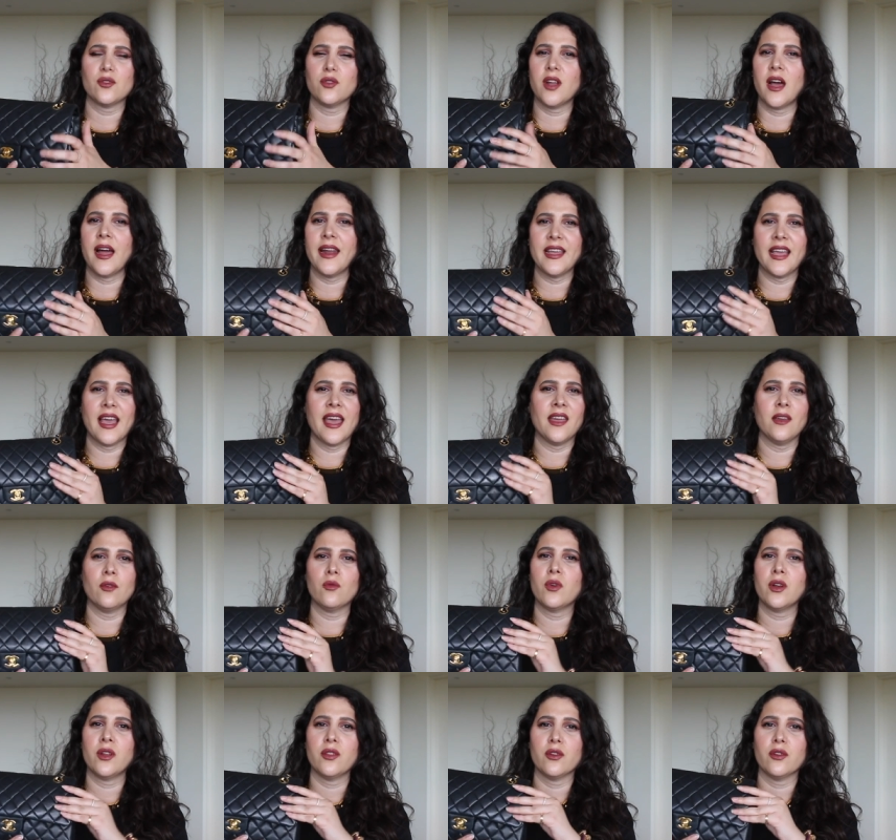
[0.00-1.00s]
or 98,
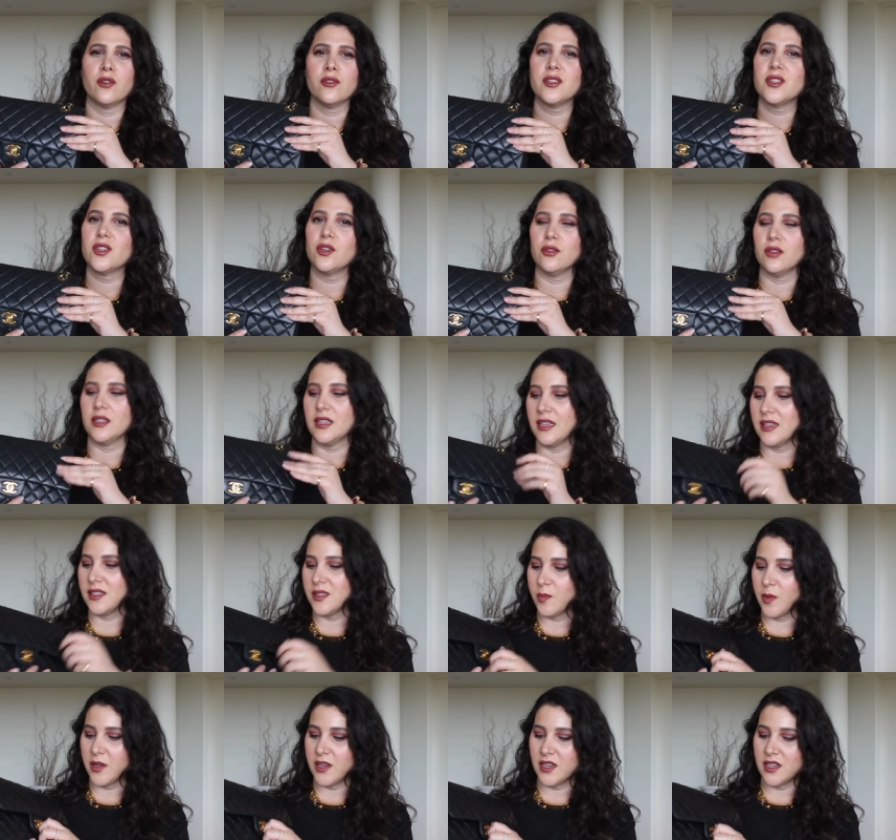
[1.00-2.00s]
one of those two
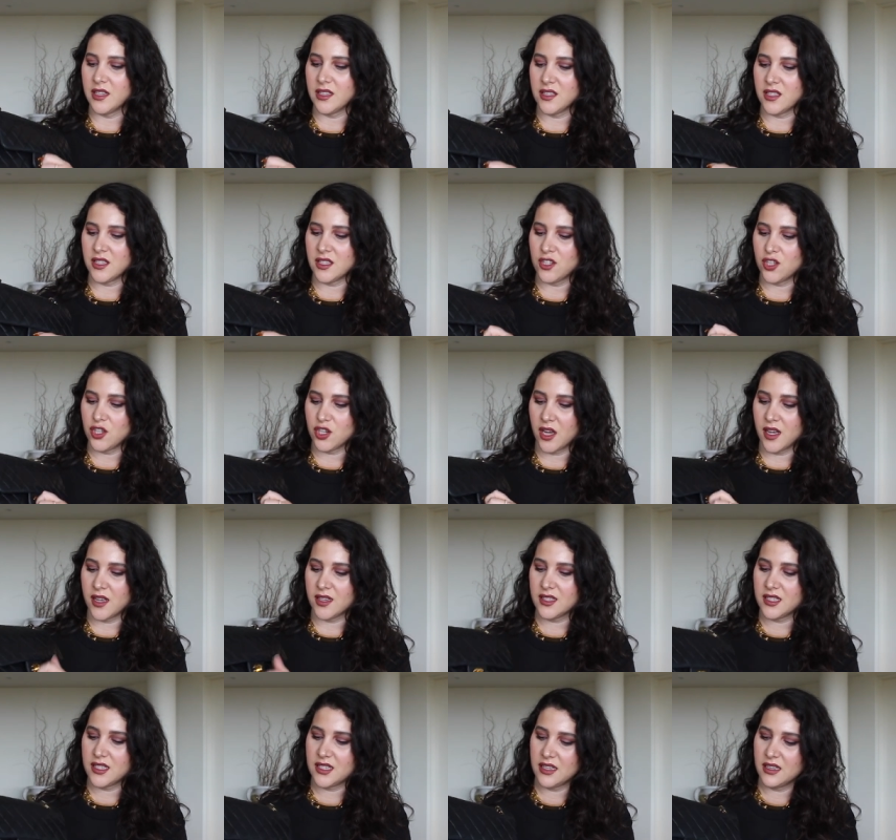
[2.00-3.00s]
years, but it is in
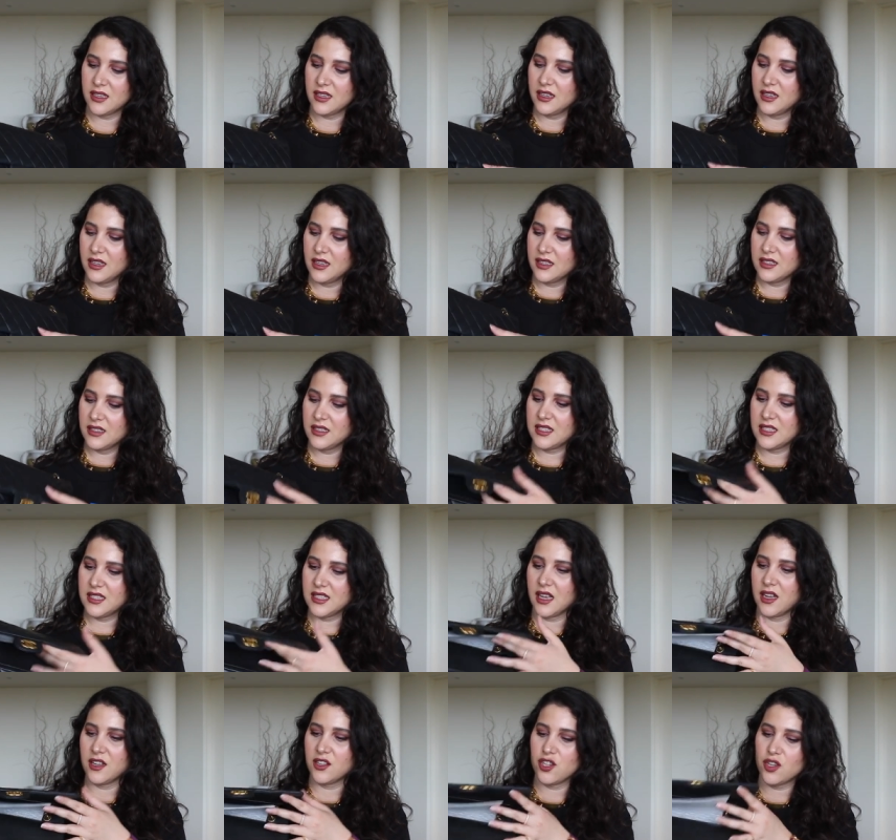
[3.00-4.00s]
just
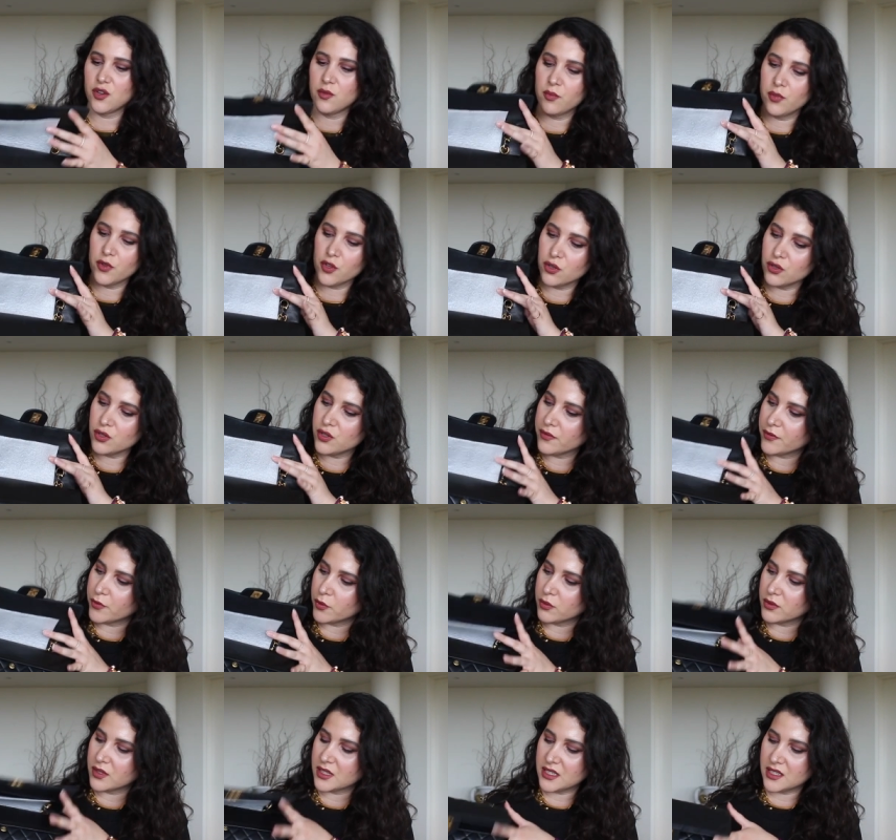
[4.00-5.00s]
such
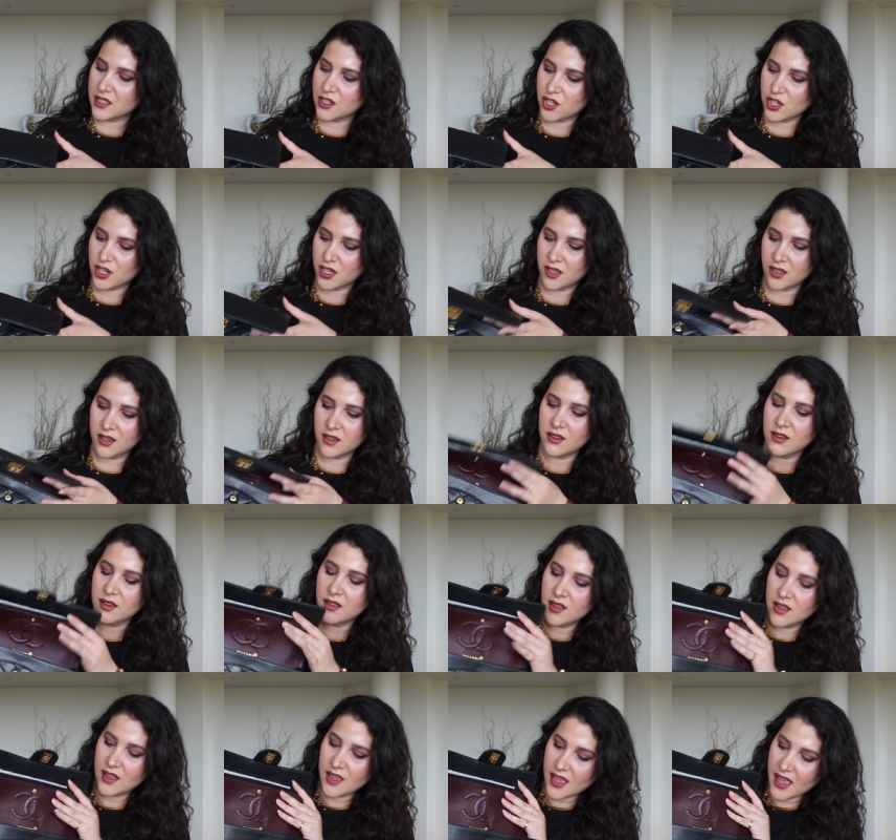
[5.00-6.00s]
beautiful condition
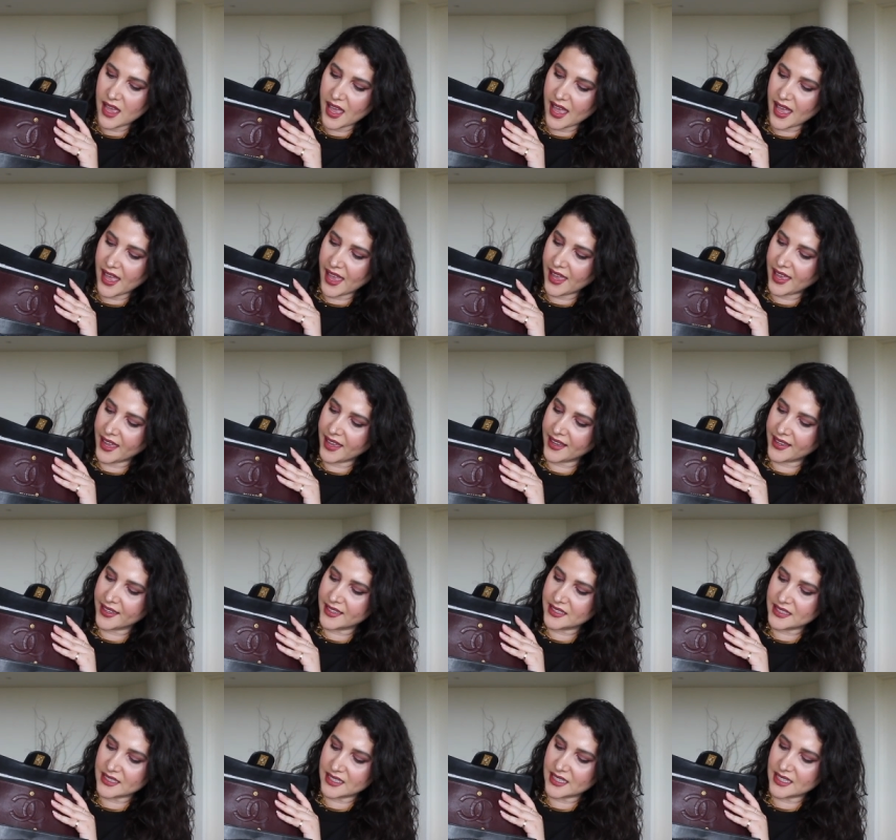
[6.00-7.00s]

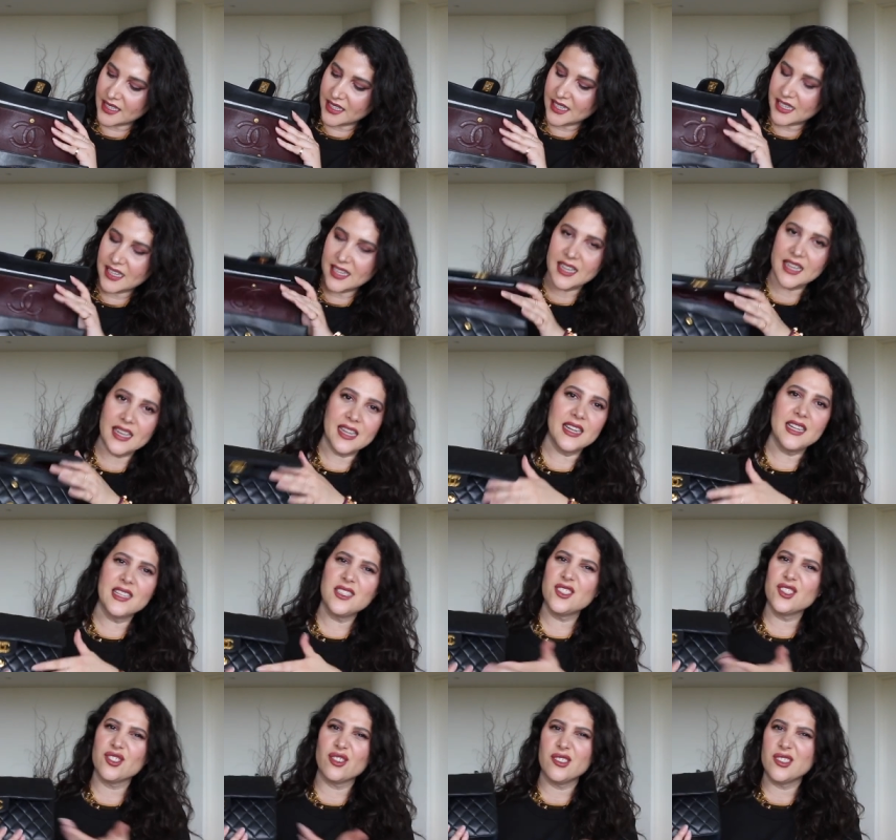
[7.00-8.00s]
and it
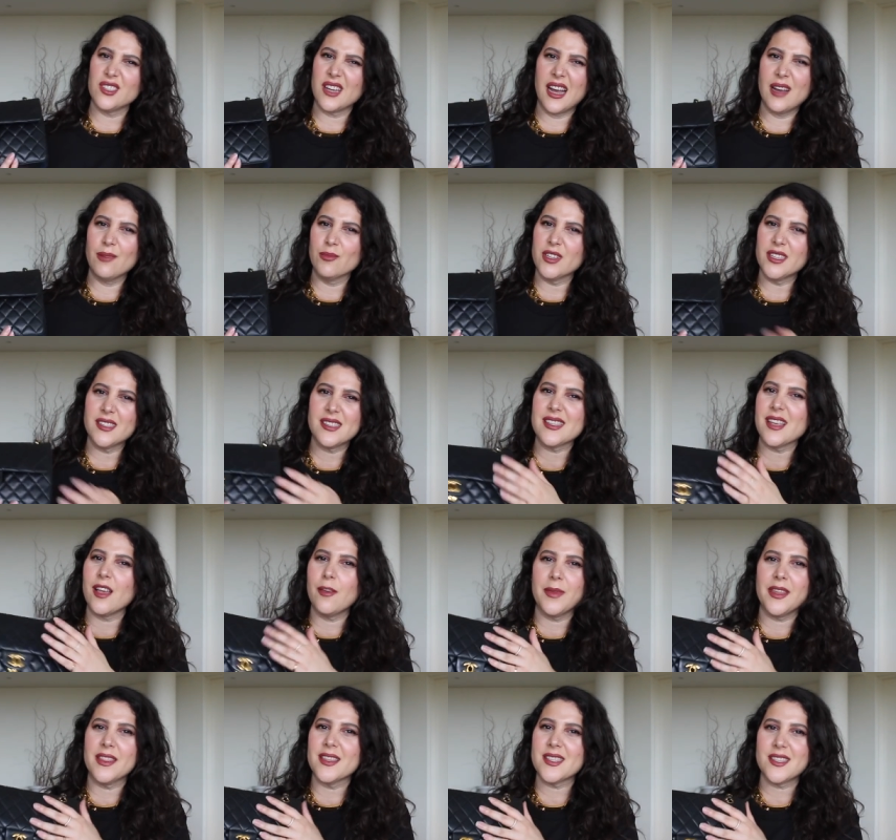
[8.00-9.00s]
is so timeless. I
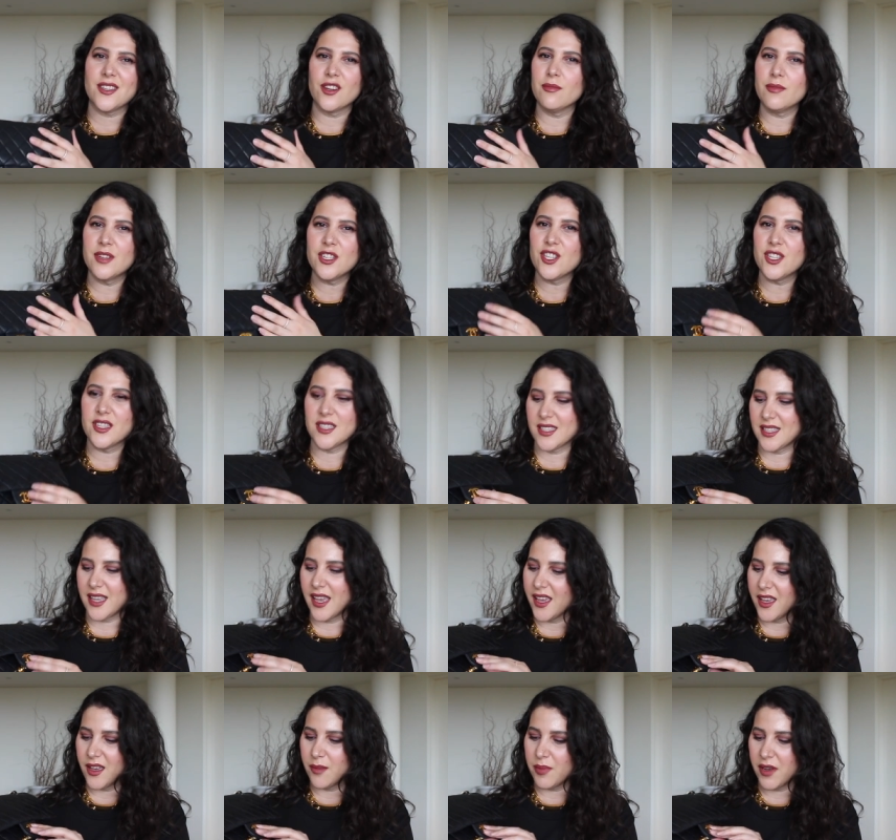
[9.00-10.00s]
mean, there's not much to
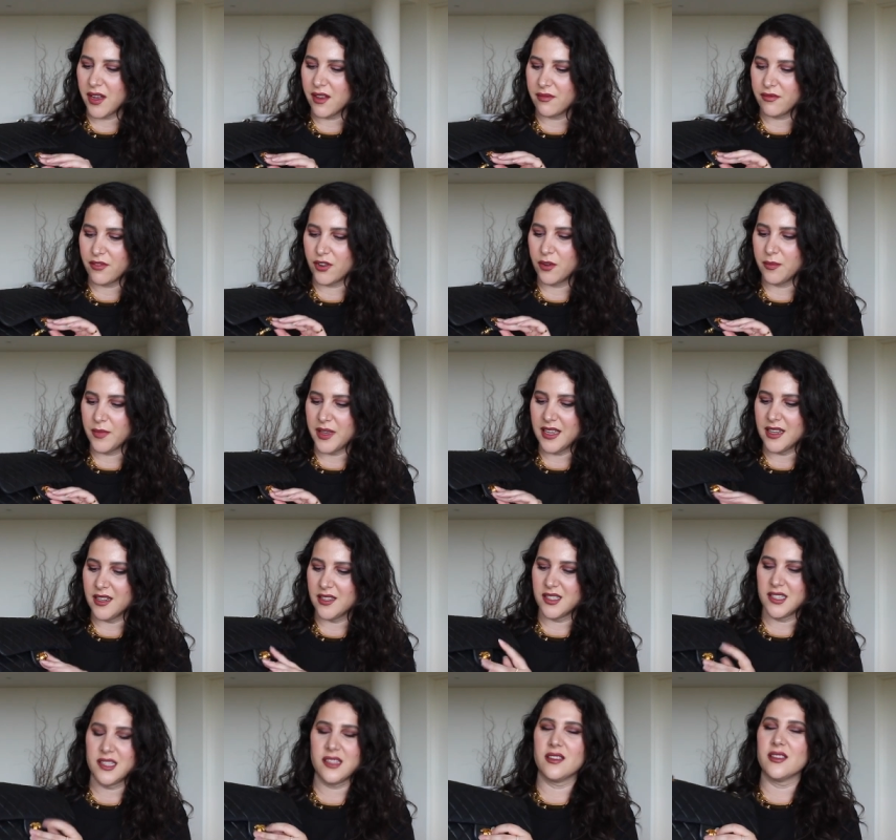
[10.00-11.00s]
say apart from it
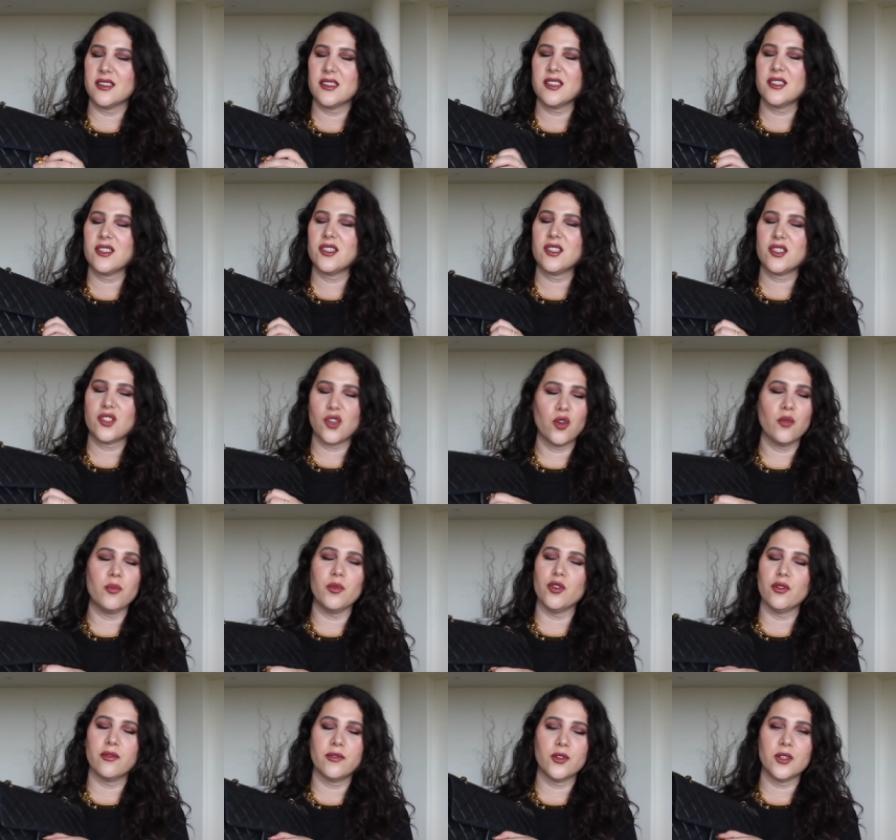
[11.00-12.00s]
is so
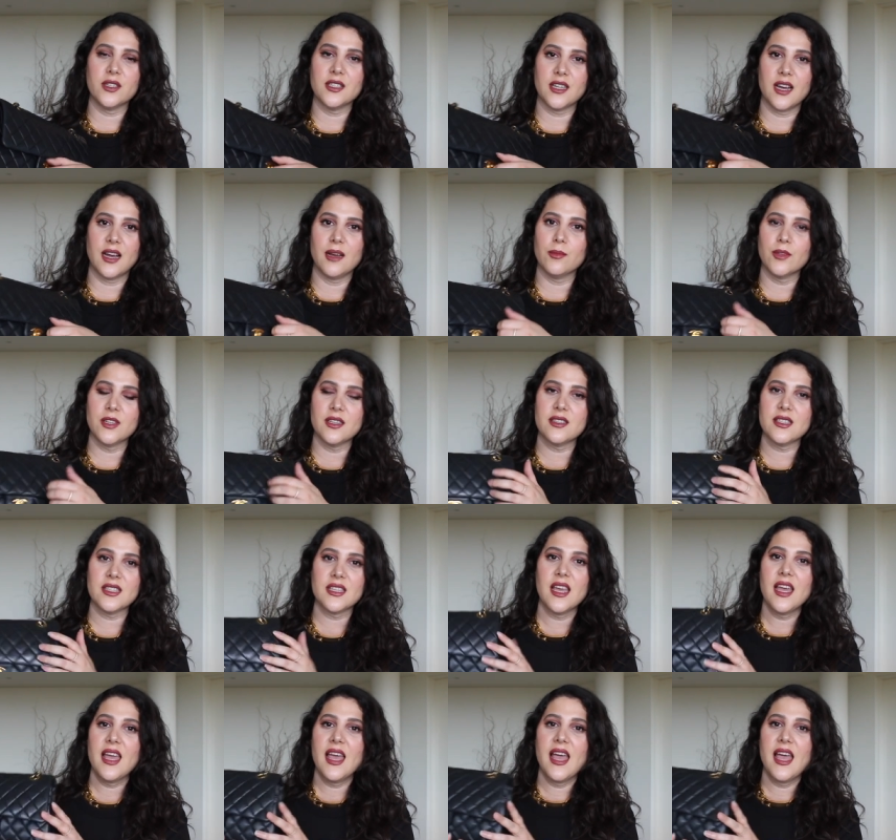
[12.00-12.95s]
beautiful and timeless.